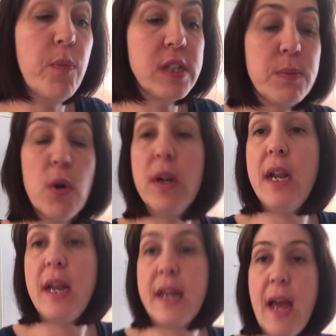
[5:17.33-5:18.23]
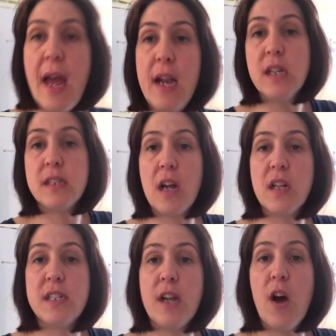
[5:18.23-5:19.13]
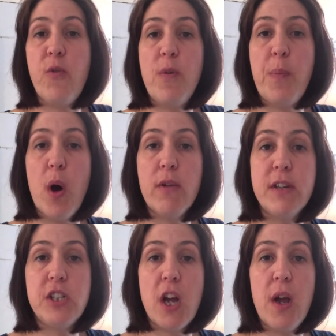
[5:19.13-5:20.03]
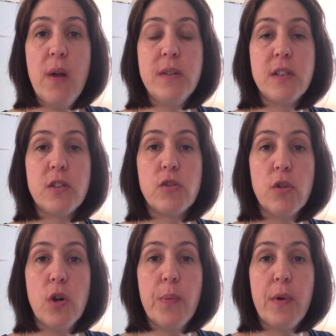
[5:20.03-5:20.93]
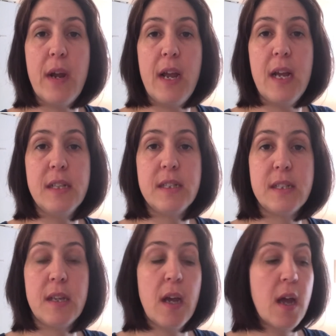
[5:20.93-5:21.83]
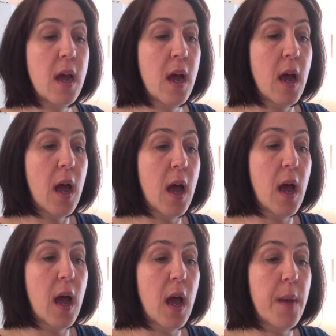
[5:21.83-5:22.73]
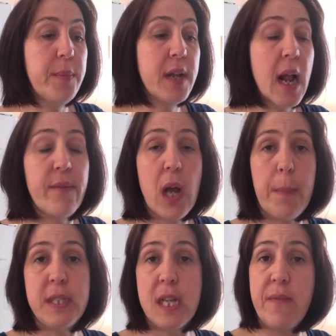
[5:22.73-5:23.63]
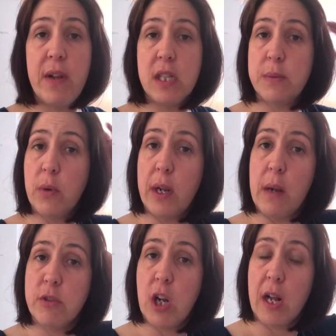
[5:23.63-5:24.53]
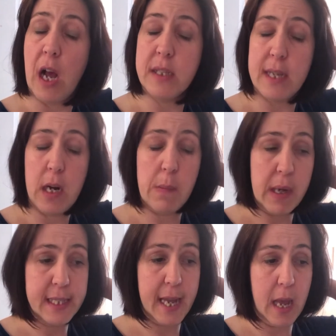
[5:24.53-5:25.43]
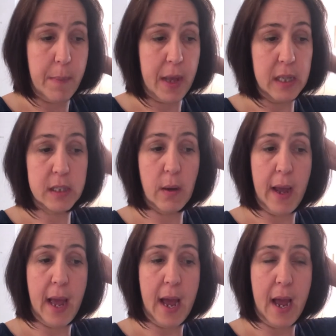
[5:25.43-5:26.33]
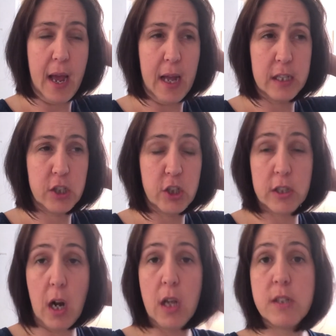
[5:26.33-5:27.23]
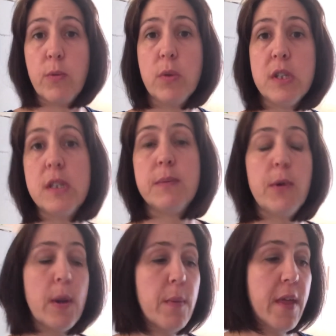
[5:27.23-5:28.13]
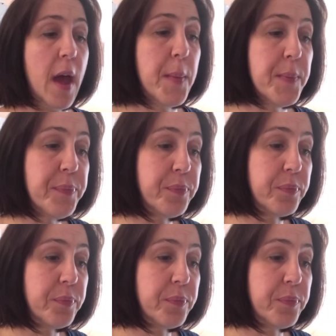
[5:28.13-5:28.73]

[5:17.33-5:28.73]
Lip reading: This morning, again, started it off with porridge oats, strawberries. Didn't have a cup of tea a bit this morning. I'm trying to cut down on my tea a bit, so I had just a glass of water this morning with that.